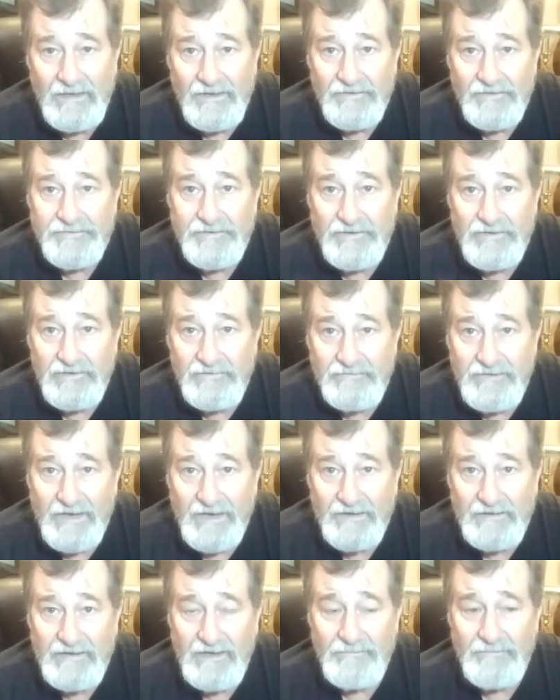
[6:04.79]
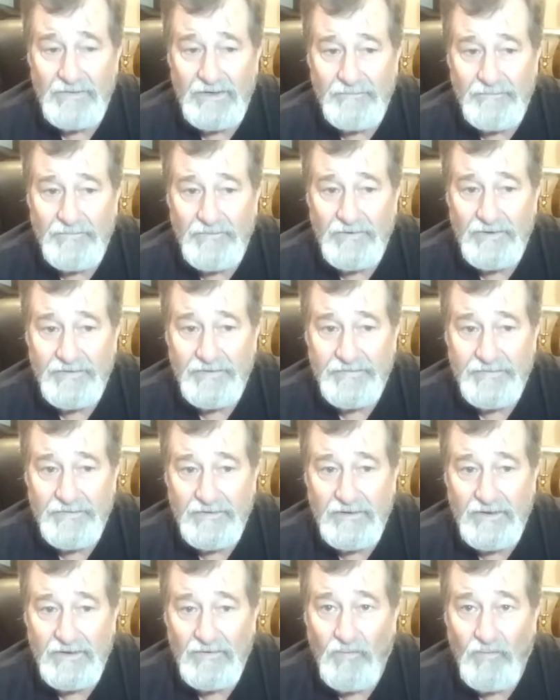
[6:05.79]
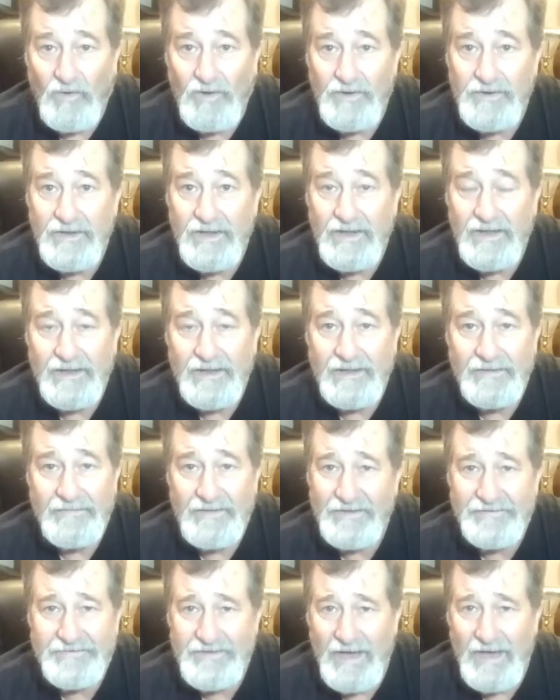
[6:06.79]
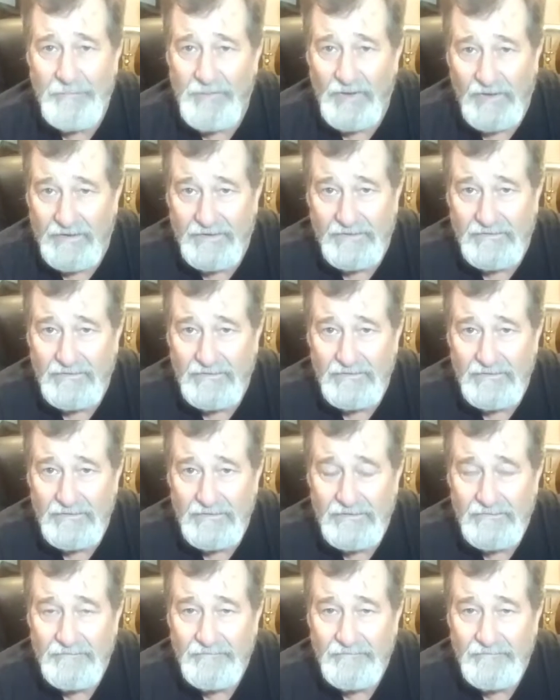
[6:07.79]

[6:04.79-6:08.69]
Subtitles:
So you've got to come up with and that's not political.